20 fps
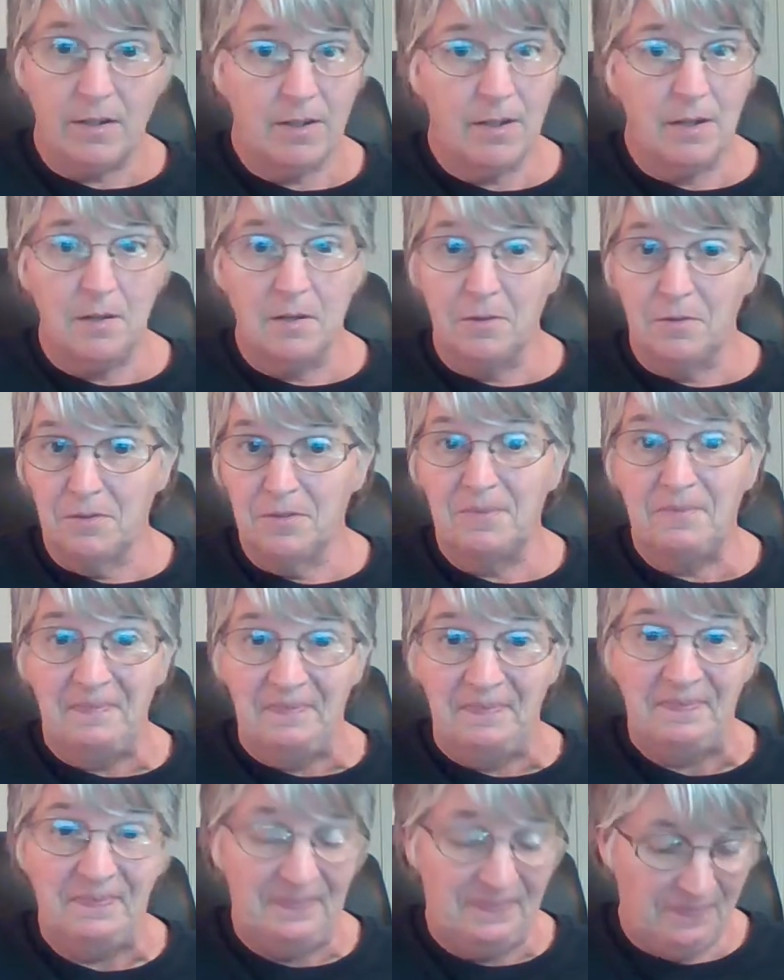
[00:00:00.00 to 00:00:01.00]
sells,
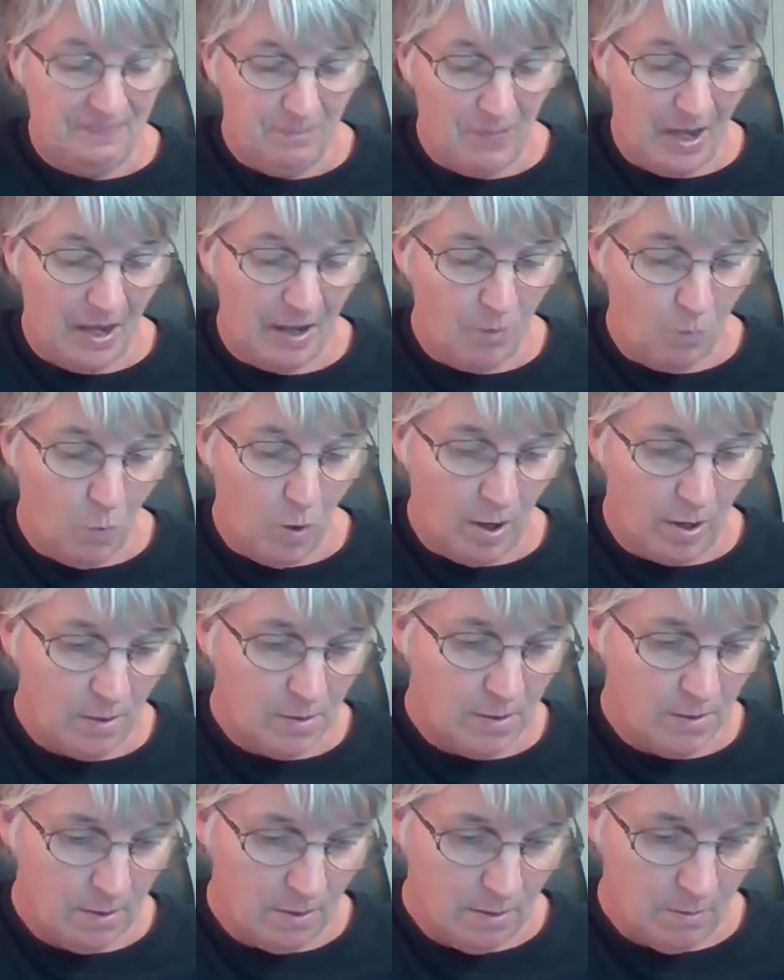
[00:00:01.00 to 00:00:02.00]
black and white
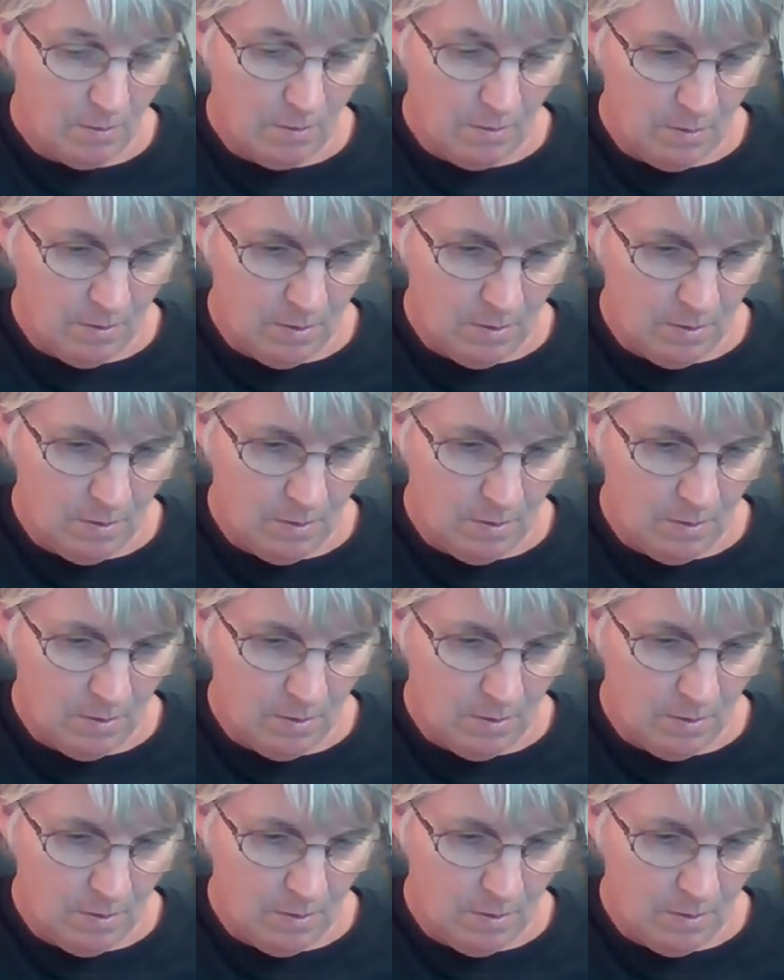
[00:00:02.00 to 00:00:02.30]
sells.